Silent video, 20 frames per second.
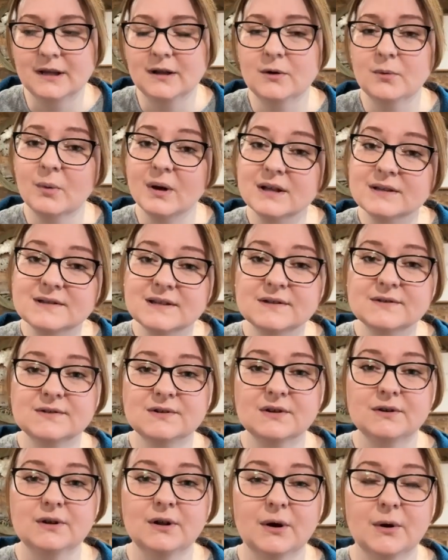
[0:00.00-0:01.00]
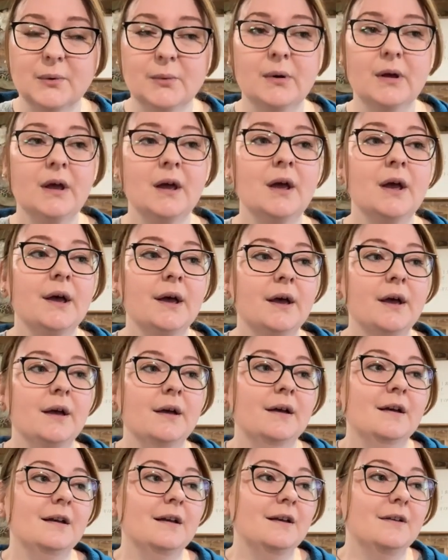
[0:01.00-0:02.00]
He wants us to know
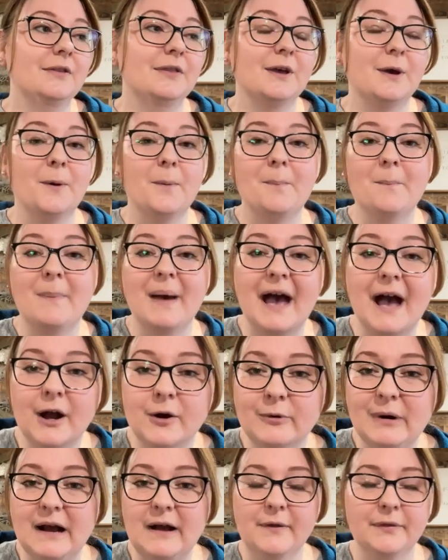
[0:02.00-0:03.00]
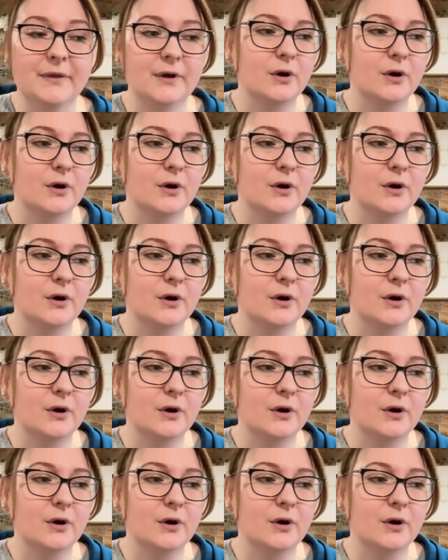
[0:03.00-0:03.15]
the background,